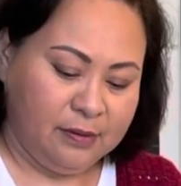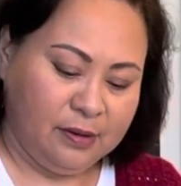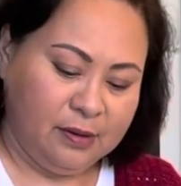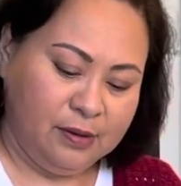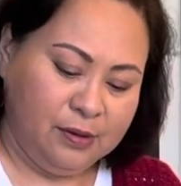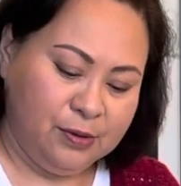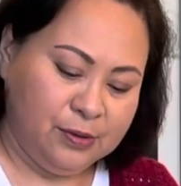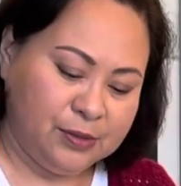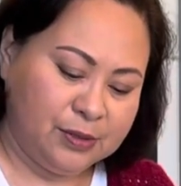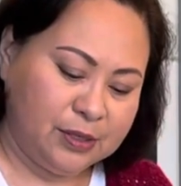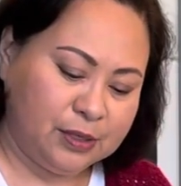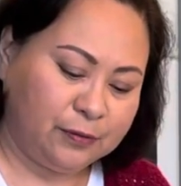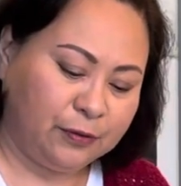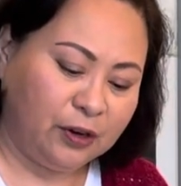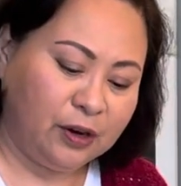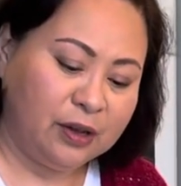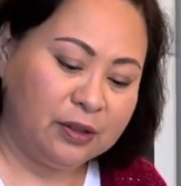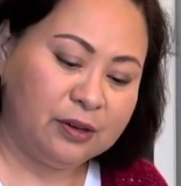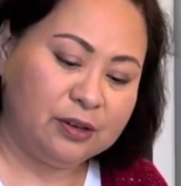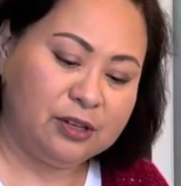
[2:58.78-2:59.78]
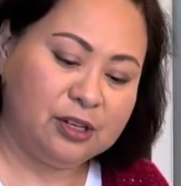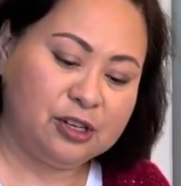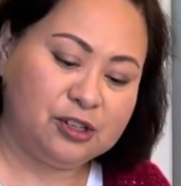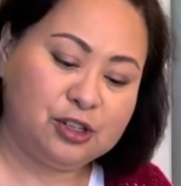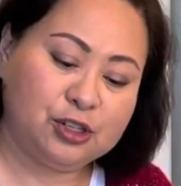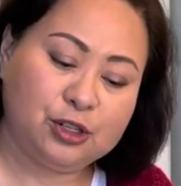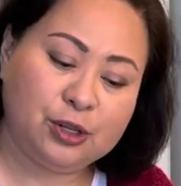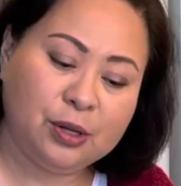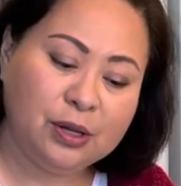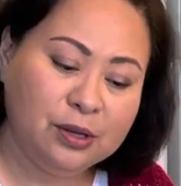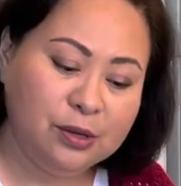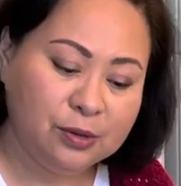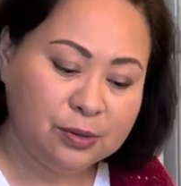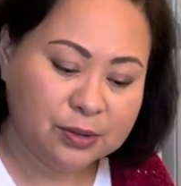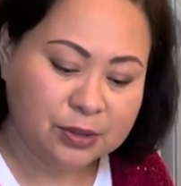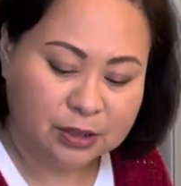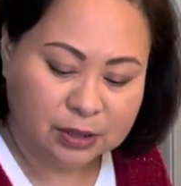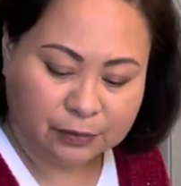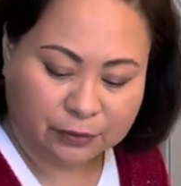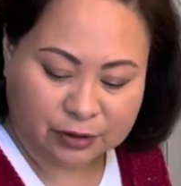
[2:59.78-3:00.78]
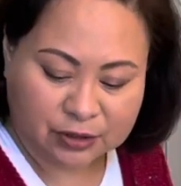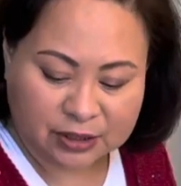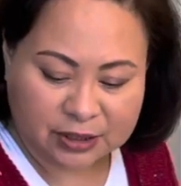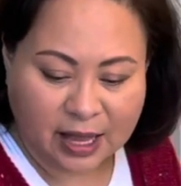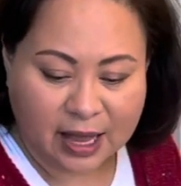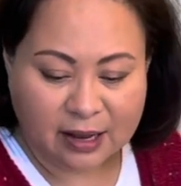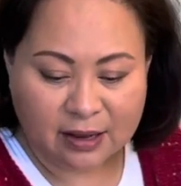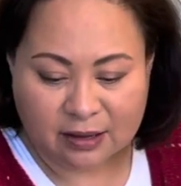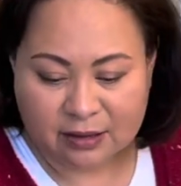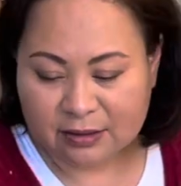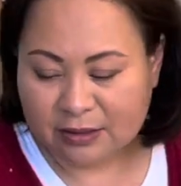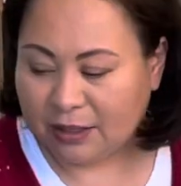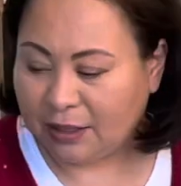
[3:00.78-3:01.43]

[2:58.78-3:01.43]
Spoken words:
Use this for other dishes. You can use this for salads and